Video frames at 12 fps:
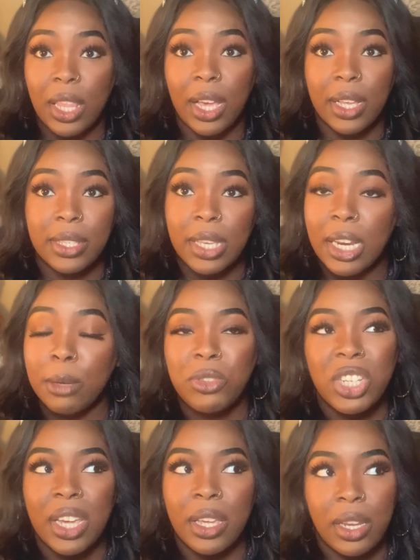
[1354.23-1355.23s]
Like I said, I'm
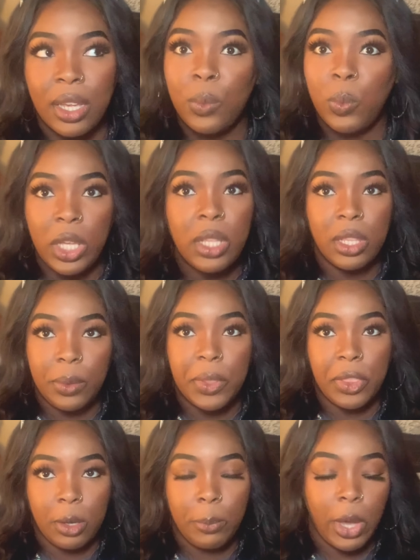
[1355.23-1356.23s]
checking in weekly
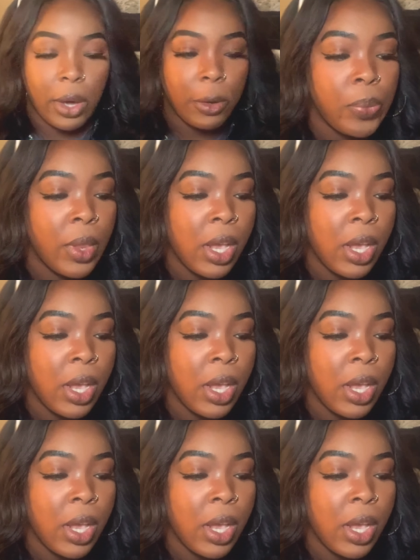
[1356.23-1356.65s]
with them, y'all.